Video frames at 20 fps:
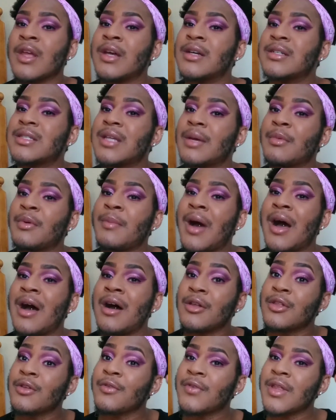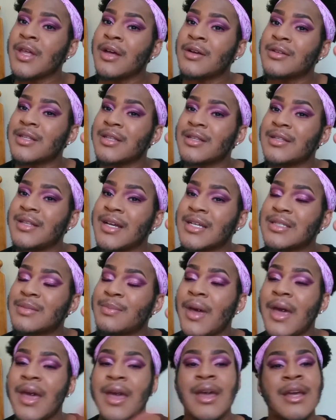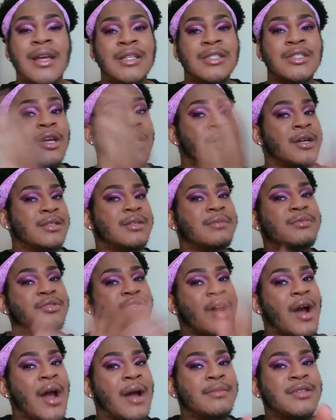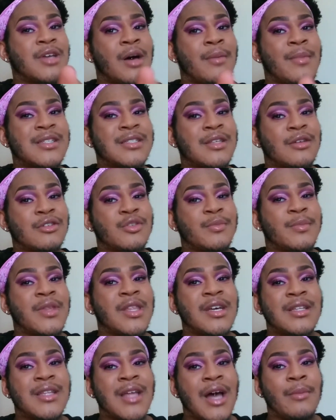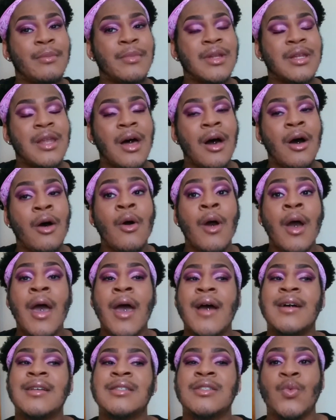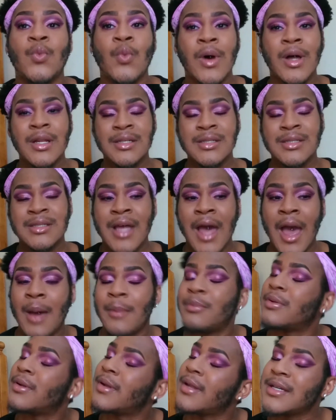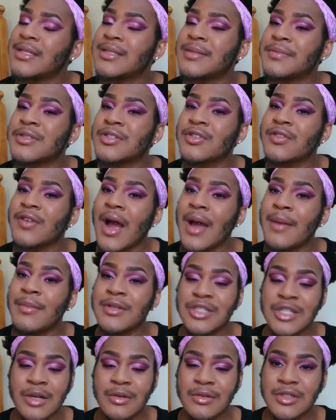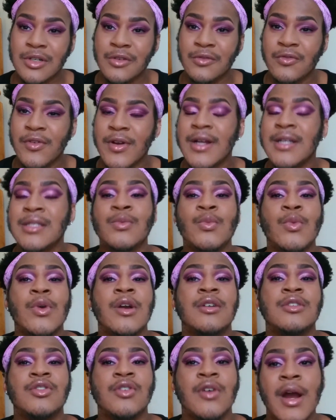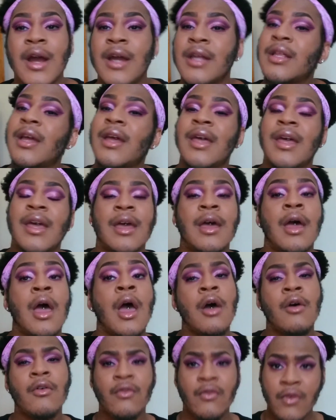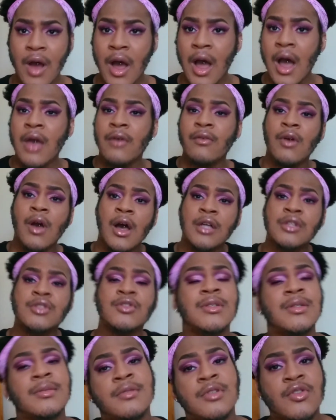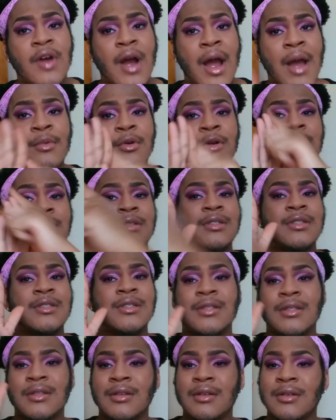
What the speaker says: some of my other videos on the next page. Subscribe to all my social media down below. As well as that, please subscribe and share with your friends. We are trying to hit 500 subscribers